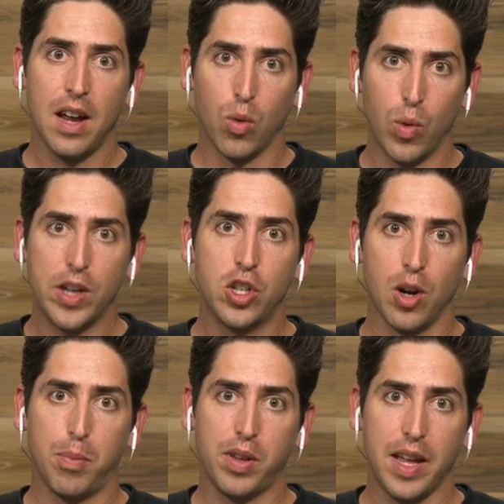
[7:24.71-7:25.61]

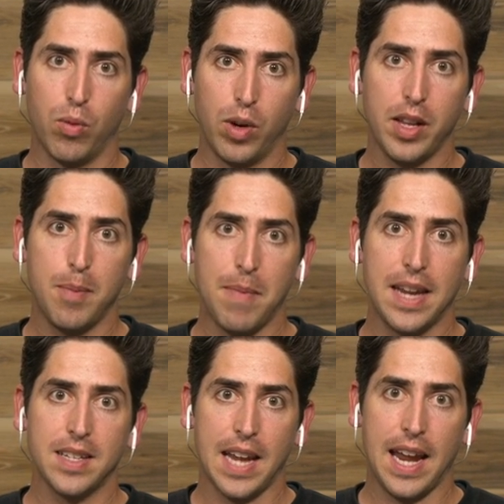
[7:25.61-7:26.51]
original plate really
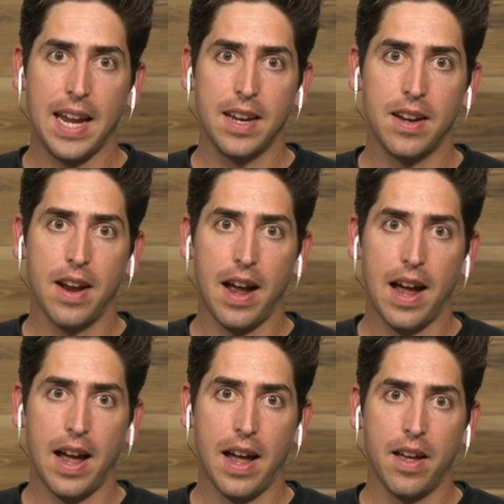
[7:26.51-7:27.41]
maintain
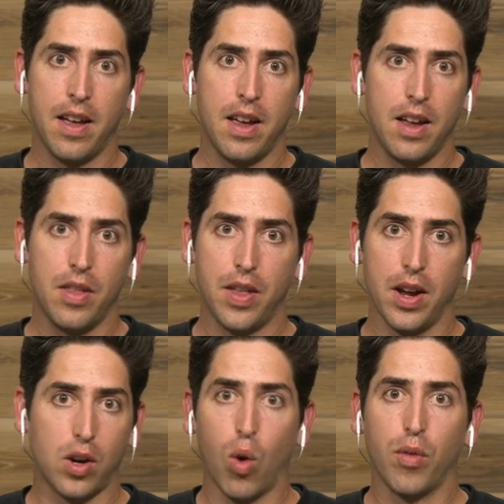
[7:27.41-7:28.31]
uh,
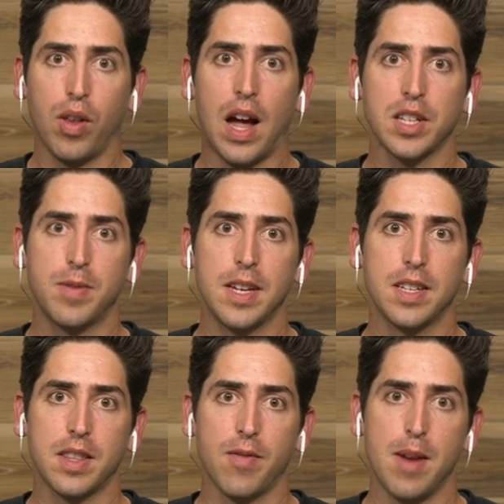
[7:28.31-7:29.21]
the core philosophies
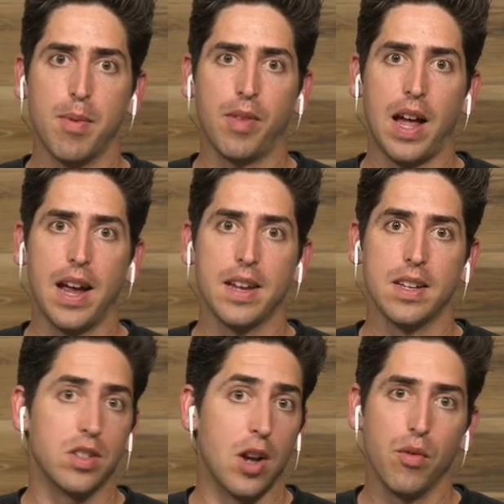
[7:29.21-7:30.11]
that the Vaporfly
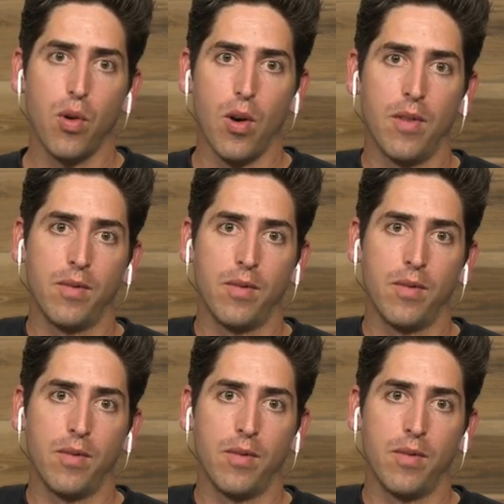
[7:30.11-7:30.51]
is known for?